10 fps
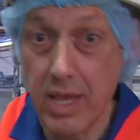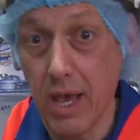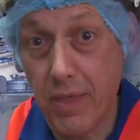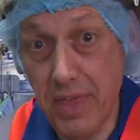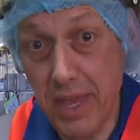
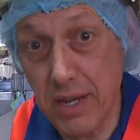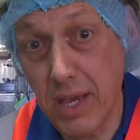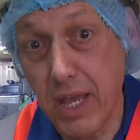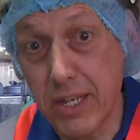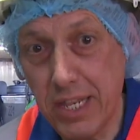and then
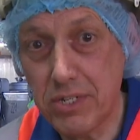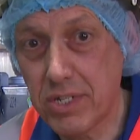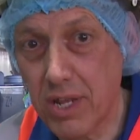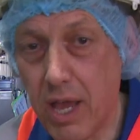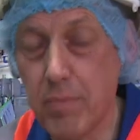at
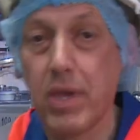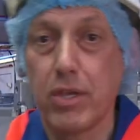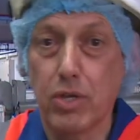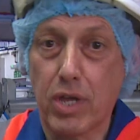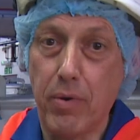lunchtime
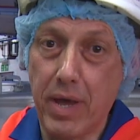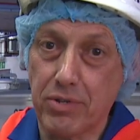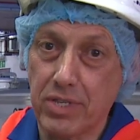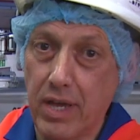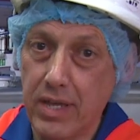you go
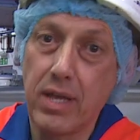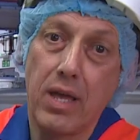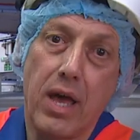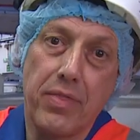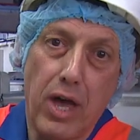outside
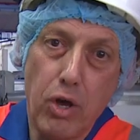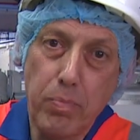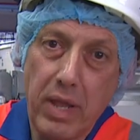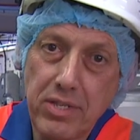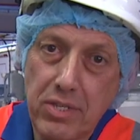and the whole
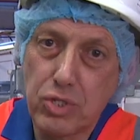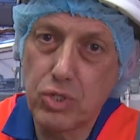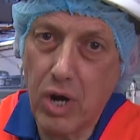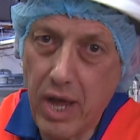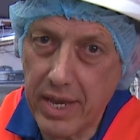place has
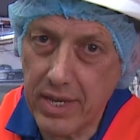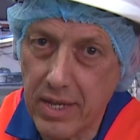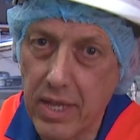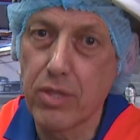dried.